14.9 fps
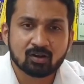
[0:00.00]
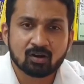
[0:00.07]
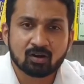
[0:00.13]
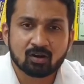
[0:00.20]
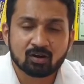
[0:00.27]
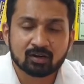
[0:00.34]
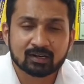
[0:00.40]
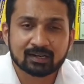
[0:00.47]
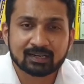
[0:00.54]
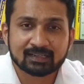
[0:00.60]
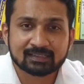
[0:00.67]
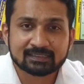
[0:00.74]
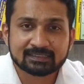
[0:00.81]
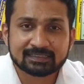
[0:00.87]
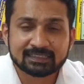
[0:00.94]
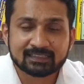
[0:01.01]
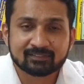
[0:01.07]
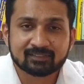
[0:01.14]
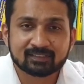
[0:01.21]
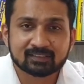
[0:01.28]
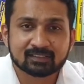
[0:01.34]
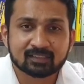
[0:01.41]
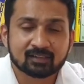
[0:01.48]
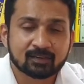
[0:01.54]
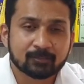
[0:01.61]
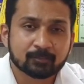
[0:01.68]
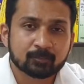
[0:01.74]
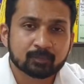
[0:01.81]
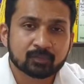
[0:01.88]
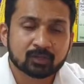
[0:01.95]
Or let us say if it's a
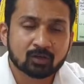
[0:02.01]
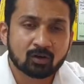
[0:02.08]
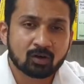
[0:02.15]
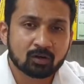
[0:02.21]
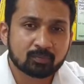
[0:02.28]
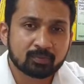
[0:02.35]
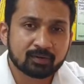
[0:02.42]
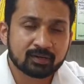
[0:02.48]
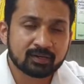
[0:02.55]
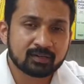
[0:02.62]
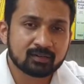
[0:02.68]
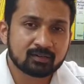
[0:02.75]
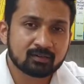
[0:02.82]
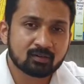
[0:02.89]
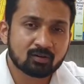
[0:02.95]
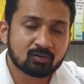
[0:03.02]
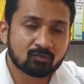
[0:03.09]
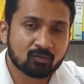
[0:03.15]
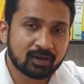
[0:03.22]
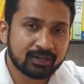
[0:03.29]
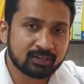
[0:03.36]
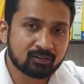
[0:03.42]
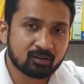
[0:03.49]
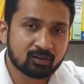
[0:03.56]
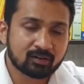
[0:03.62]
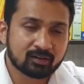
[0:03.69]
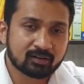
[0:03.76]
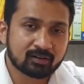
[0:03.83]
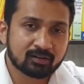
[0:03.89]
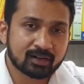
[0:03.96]
corporate or white
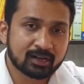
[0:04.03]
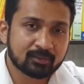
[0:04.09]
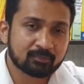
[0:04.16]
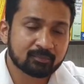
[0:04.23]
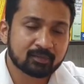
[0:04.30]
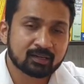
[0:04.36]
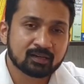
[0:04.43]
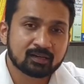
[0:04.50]
collar crime,